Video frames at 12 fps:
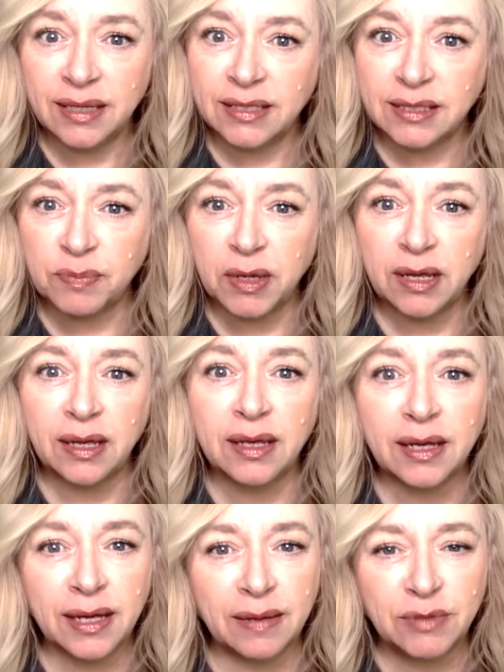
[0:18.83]
That's
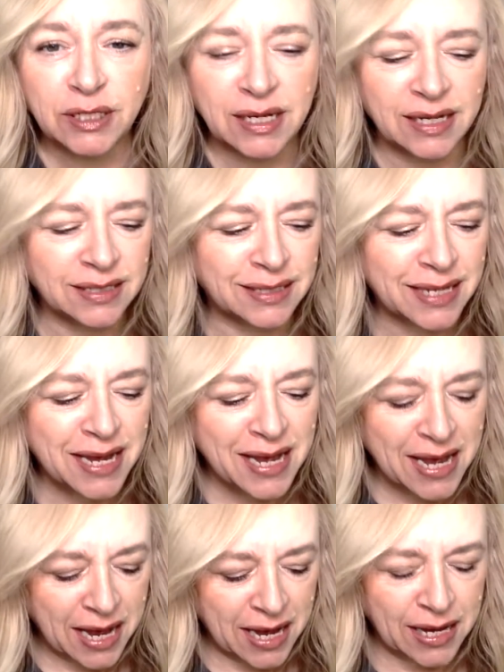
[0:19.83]
me. I'm Denise.
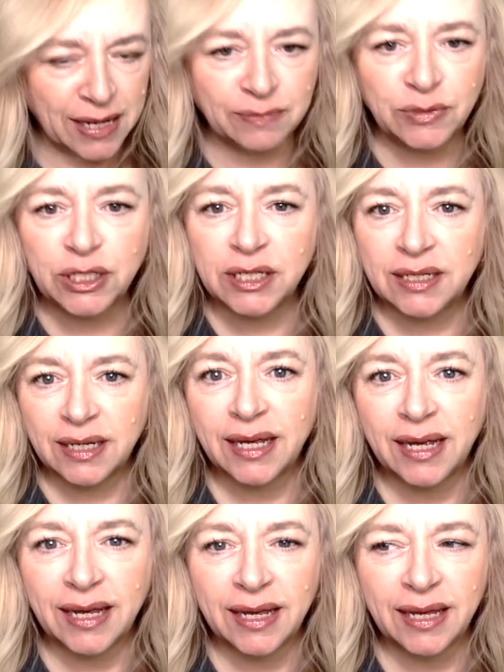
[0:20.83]
Um,
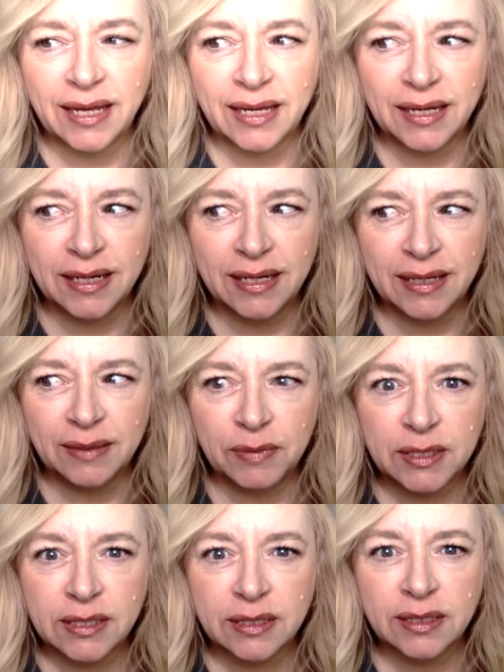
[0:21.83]
today
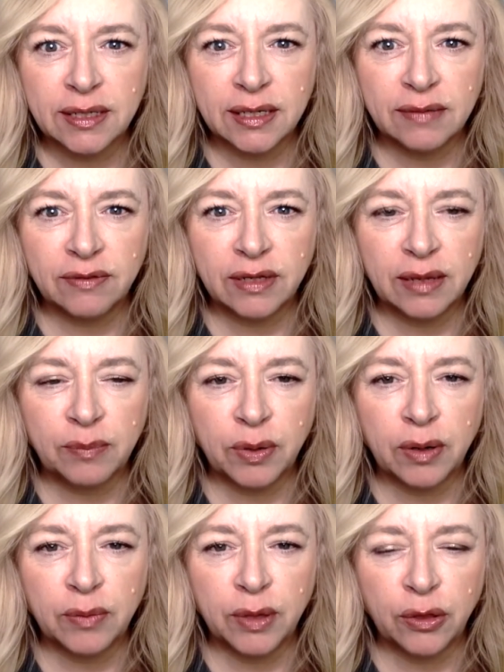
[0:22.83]
um, is kind of like
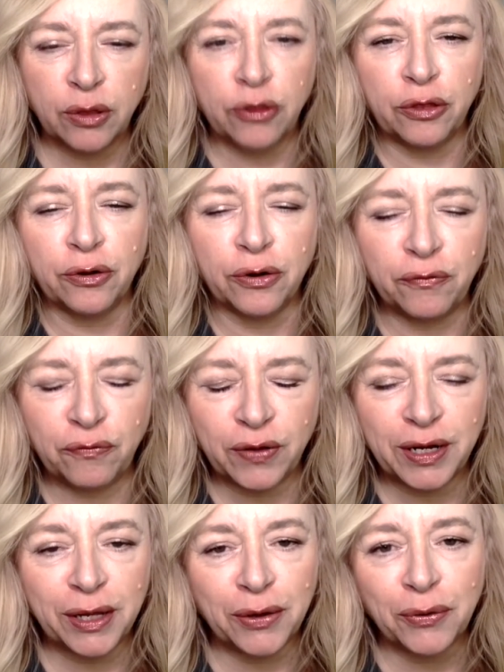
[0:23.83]
probably the third
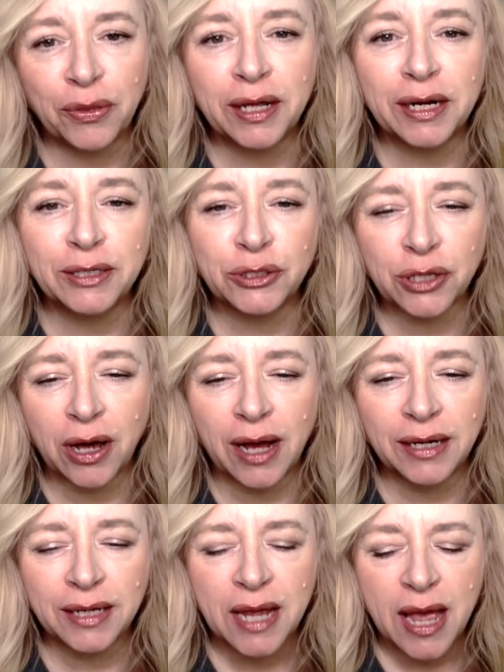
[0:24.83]
video that I
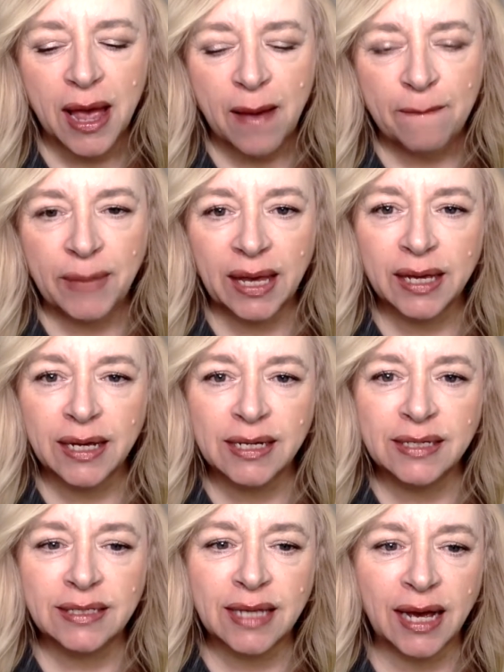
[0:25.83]
shot
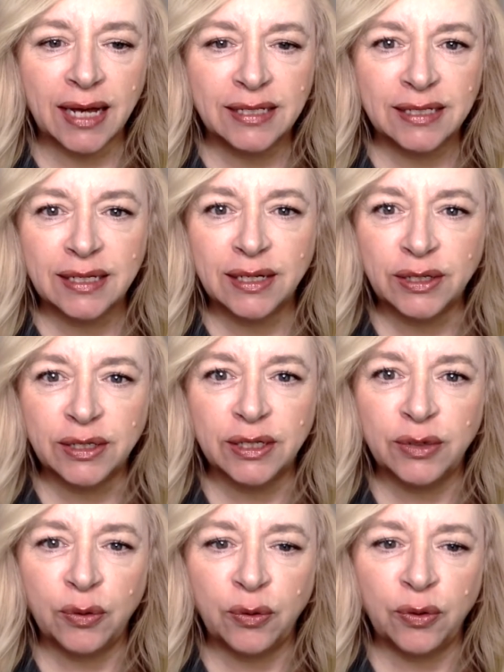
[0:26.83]
because I did a
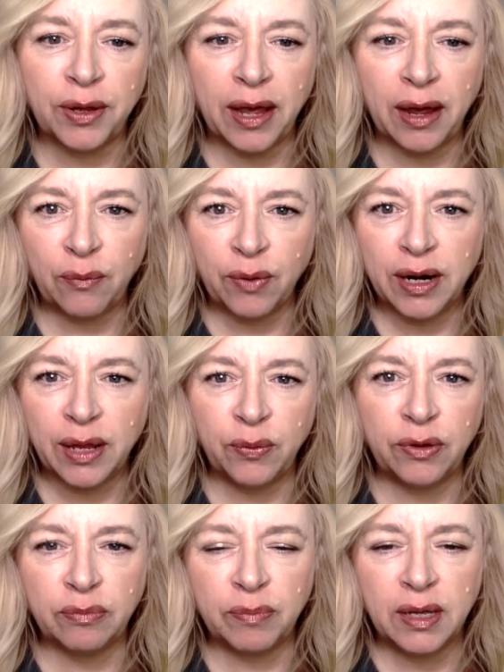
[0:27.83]
good old get ready
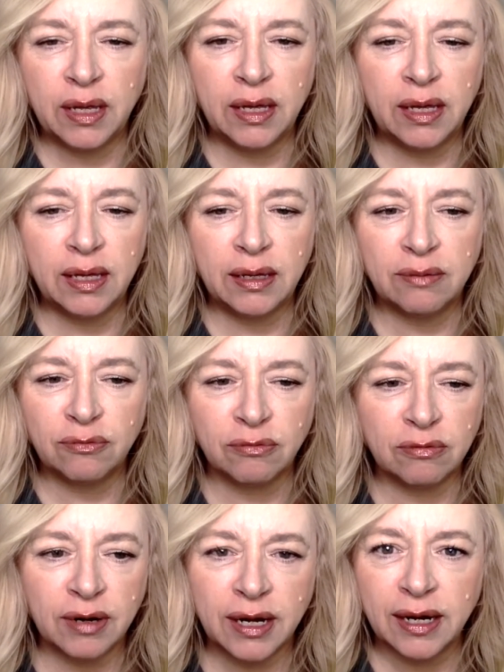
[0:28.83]
with me
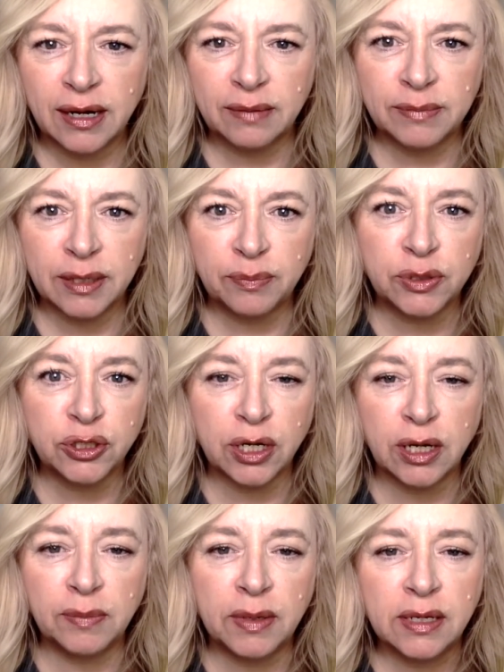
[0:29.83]
right out of my
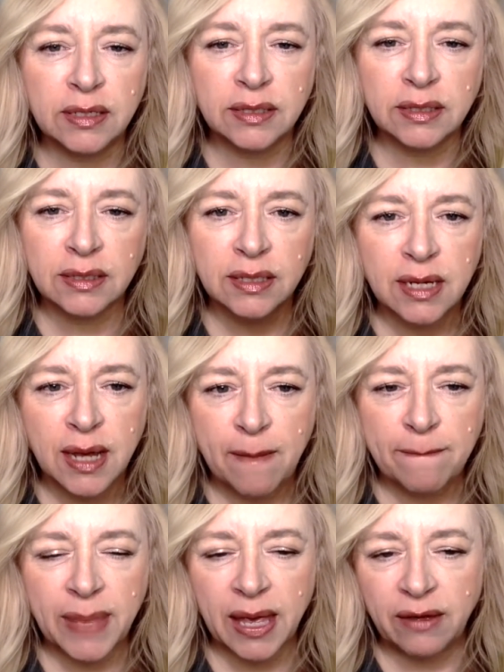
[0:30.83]
pajamas
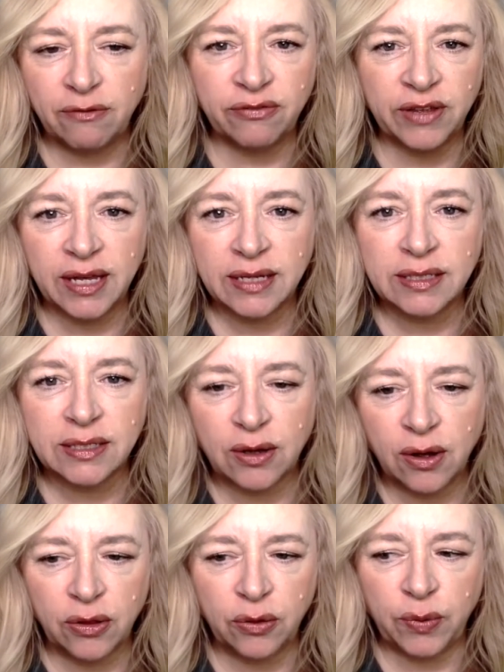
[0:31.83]
pale faced
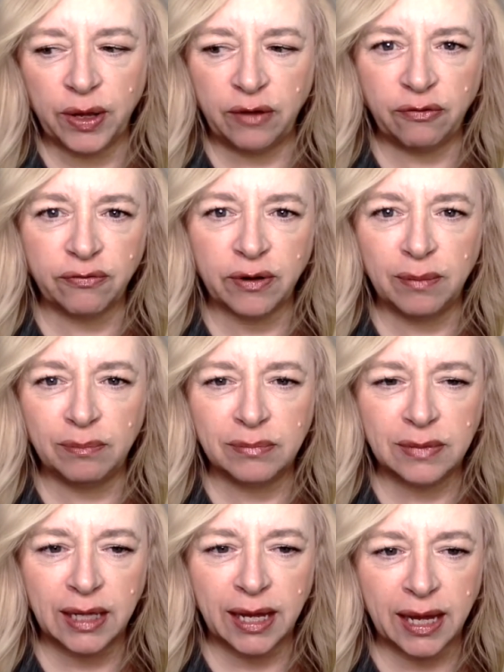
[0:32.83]
all the way
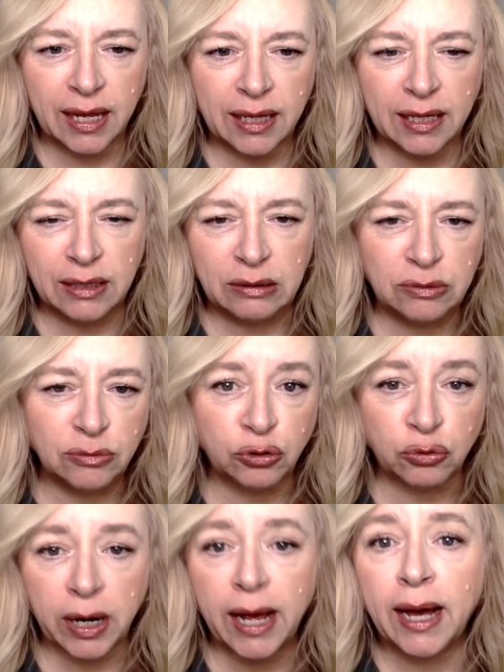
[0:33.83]
from like, you know,
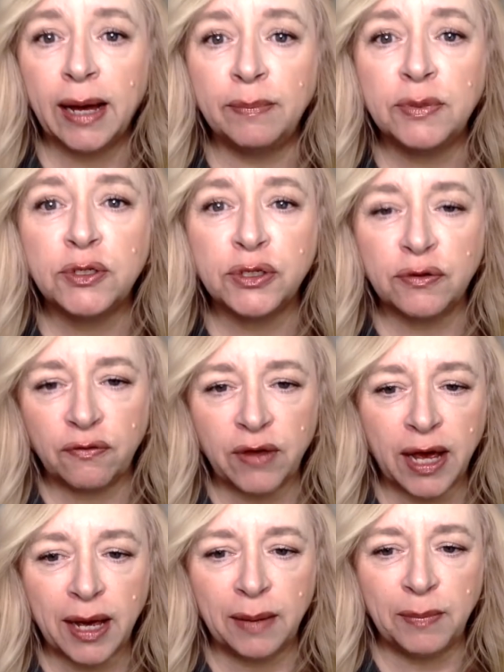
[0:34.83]
drab to
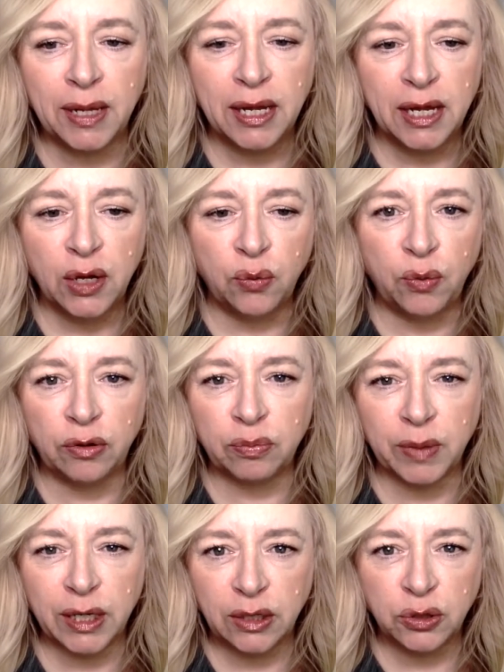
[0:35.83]
fab with
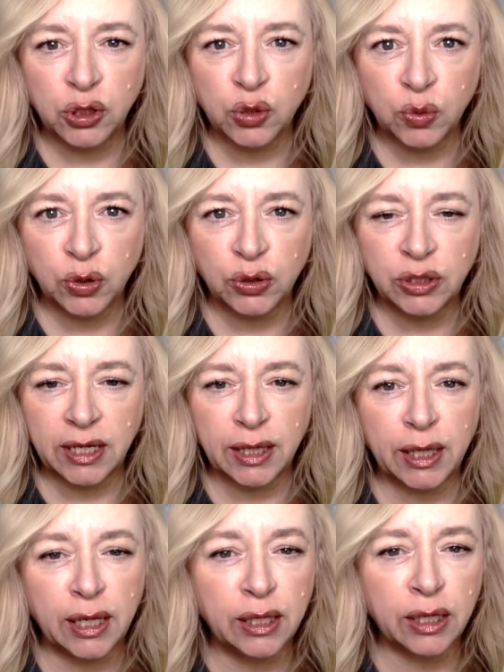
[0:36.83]
my usual
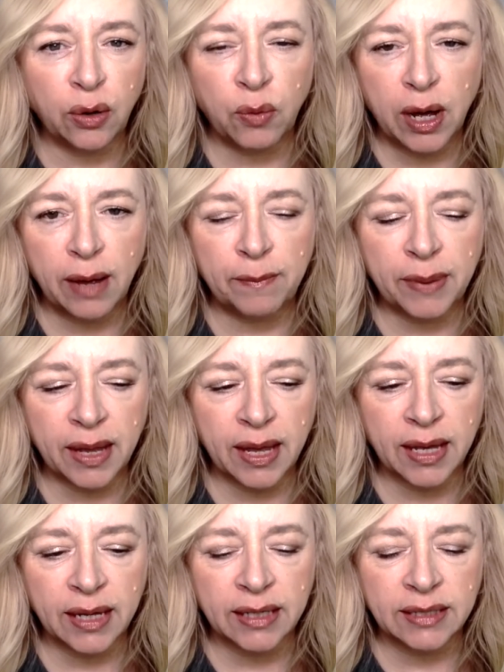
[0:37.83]
daily glow up.
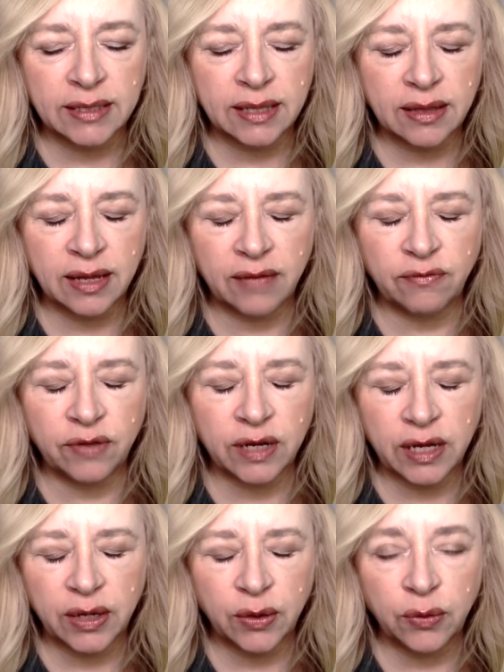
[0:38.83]
And that
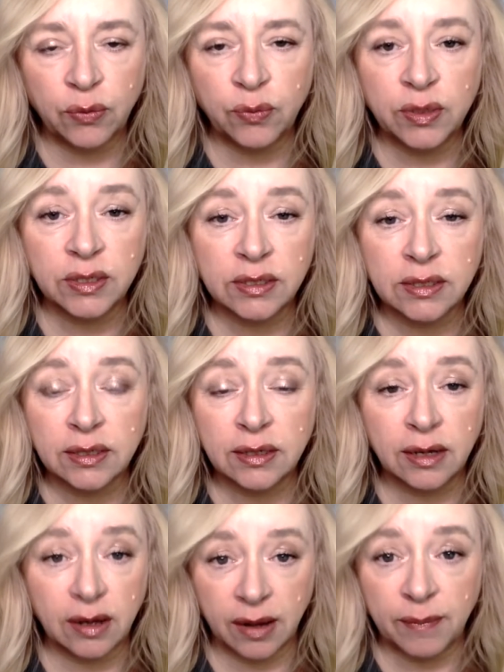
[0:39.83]
video was a
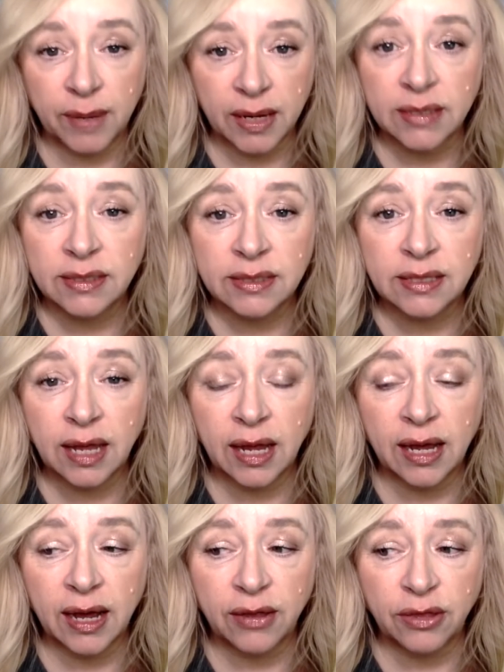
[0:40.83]
hot mess.
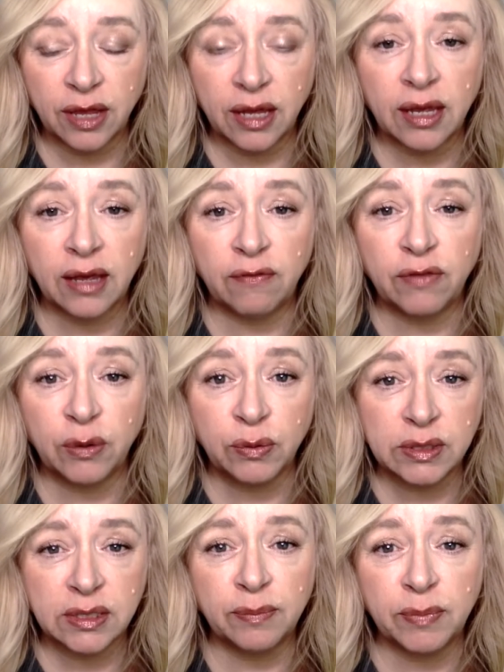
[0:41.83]
Like, I think if there
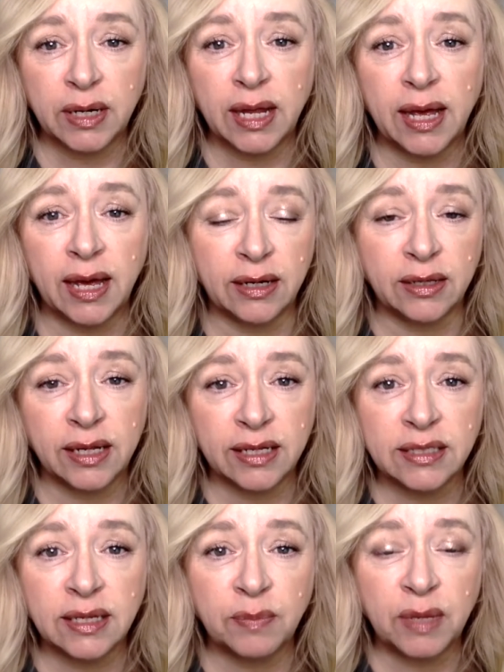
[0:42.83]
was somebody
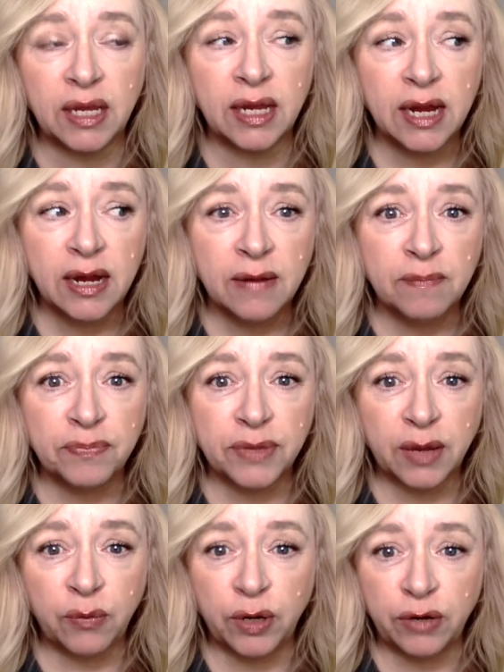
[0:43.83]
analyzing me,
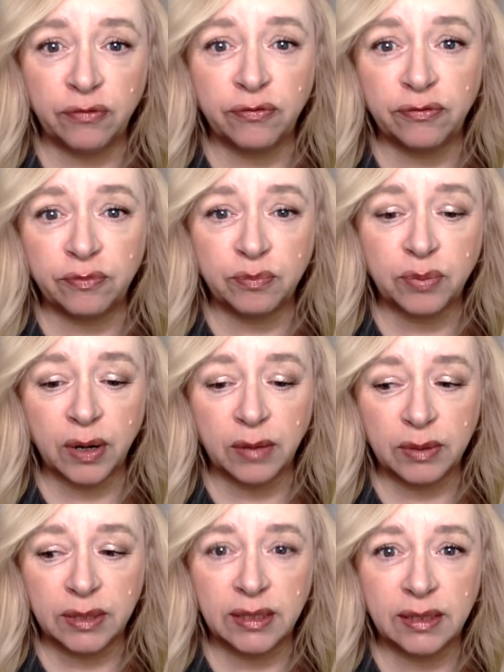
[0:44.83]
they would have
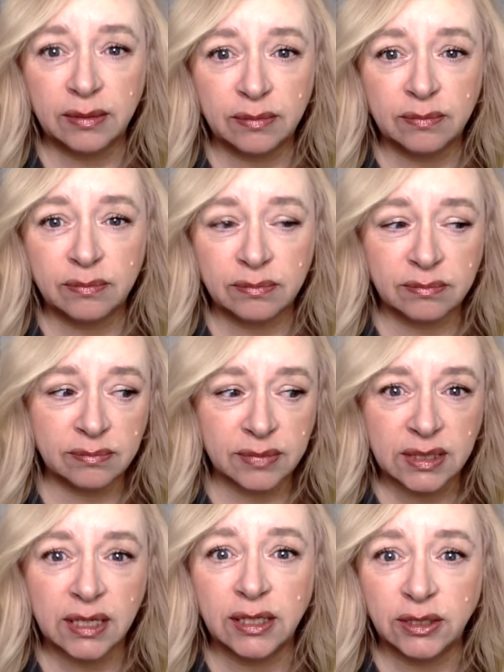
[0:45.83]
probably
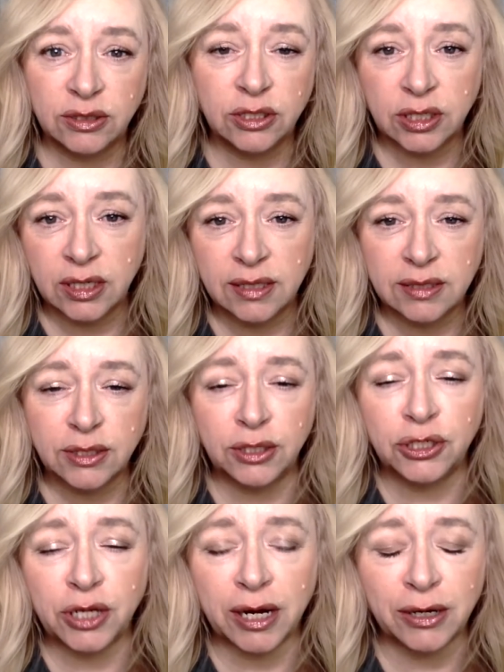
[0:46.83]
said she needs to
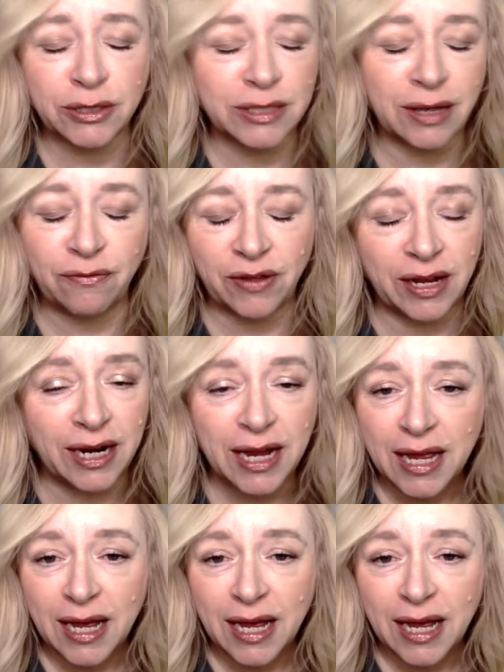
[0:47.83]
check herself in.